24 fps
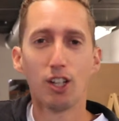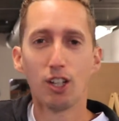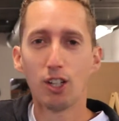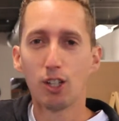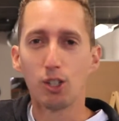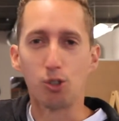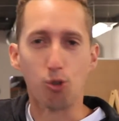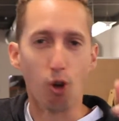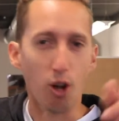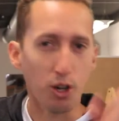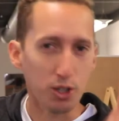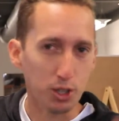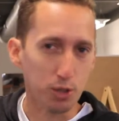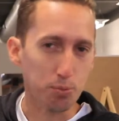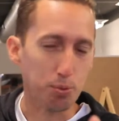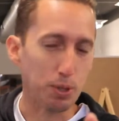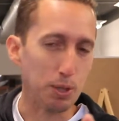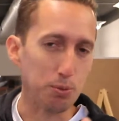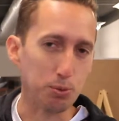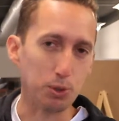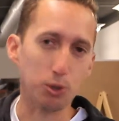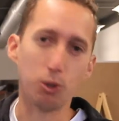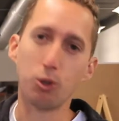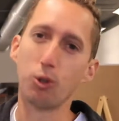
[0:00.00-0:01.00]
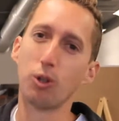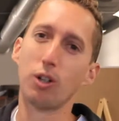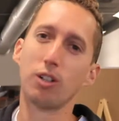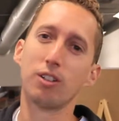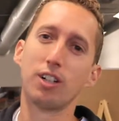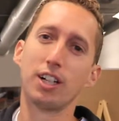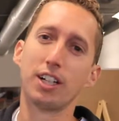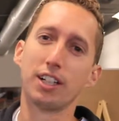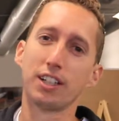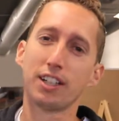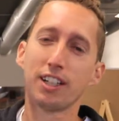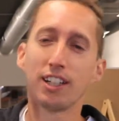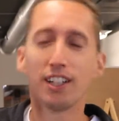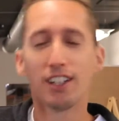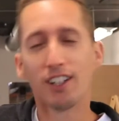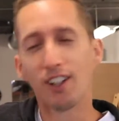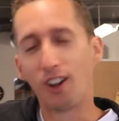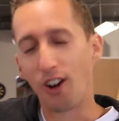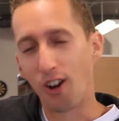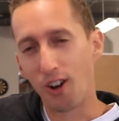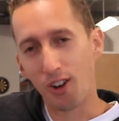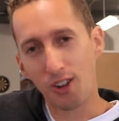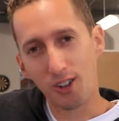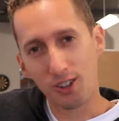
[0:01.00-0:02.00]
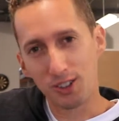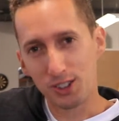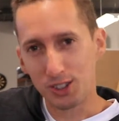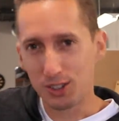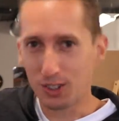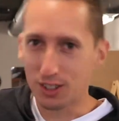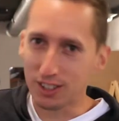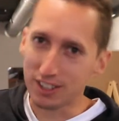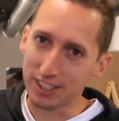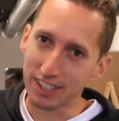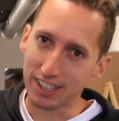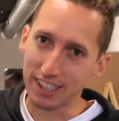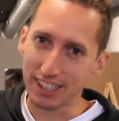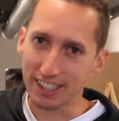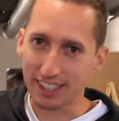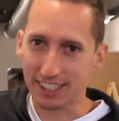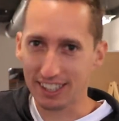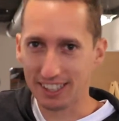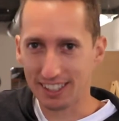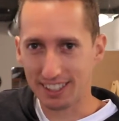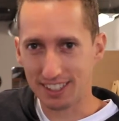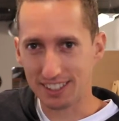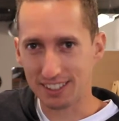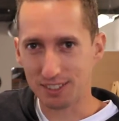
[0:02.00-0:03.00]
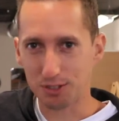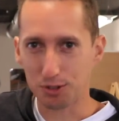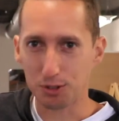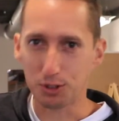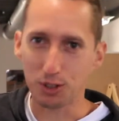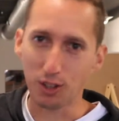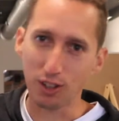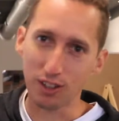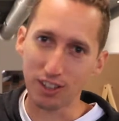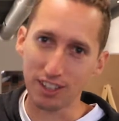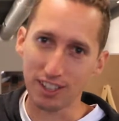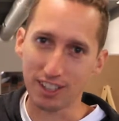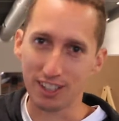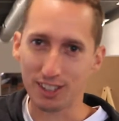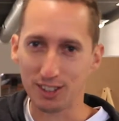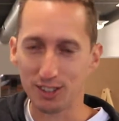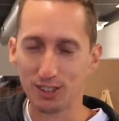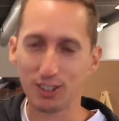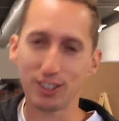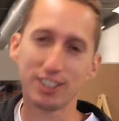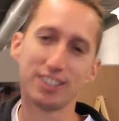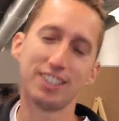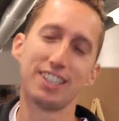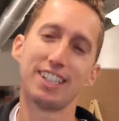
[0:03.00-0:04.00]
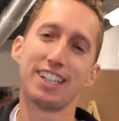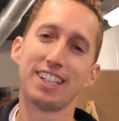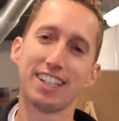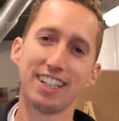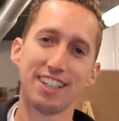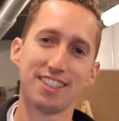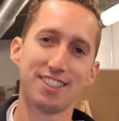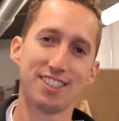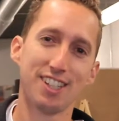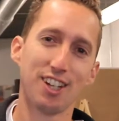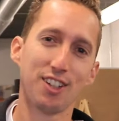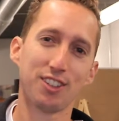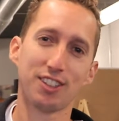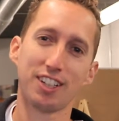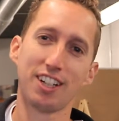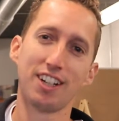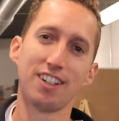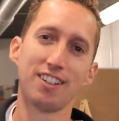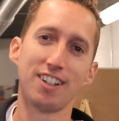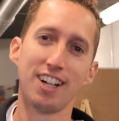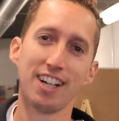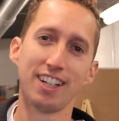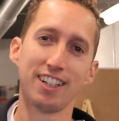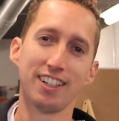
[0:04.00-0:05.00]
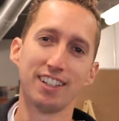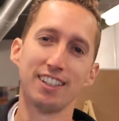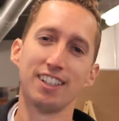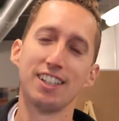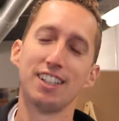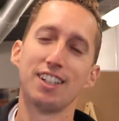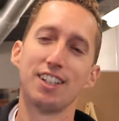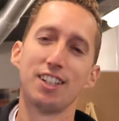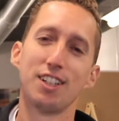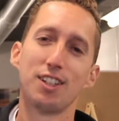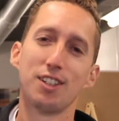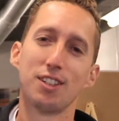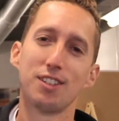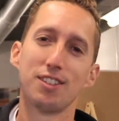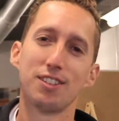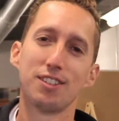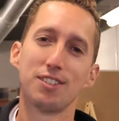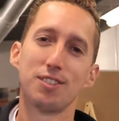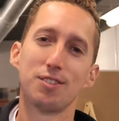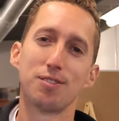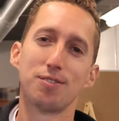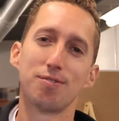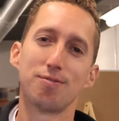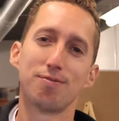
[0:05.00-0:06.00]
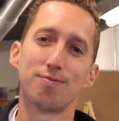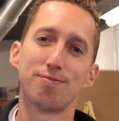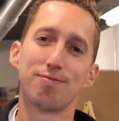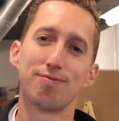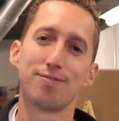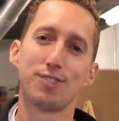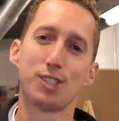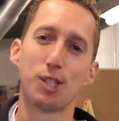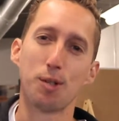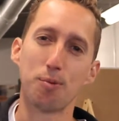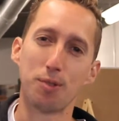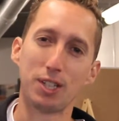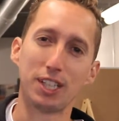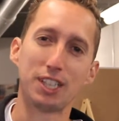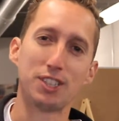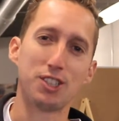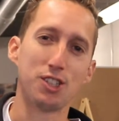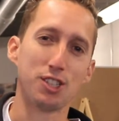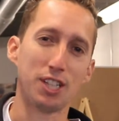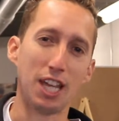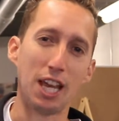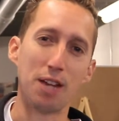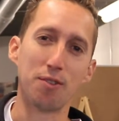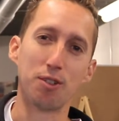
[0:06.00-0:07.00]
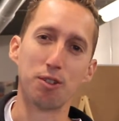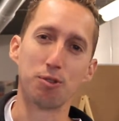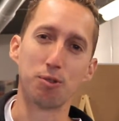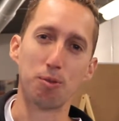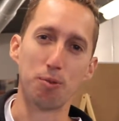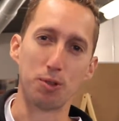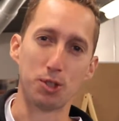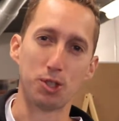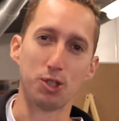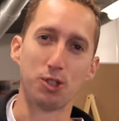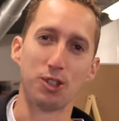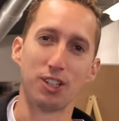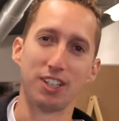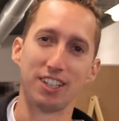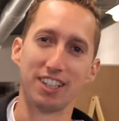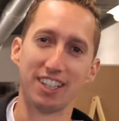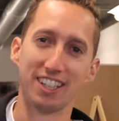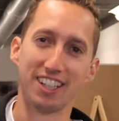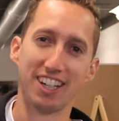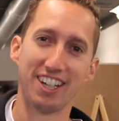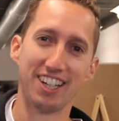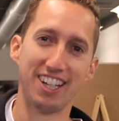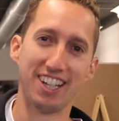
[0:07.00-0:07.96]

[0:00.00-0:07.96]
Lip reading: So all you people who are like, oh, do a clinic in Florida, do a clinic in South Carolina. Somebody just came here from Australia.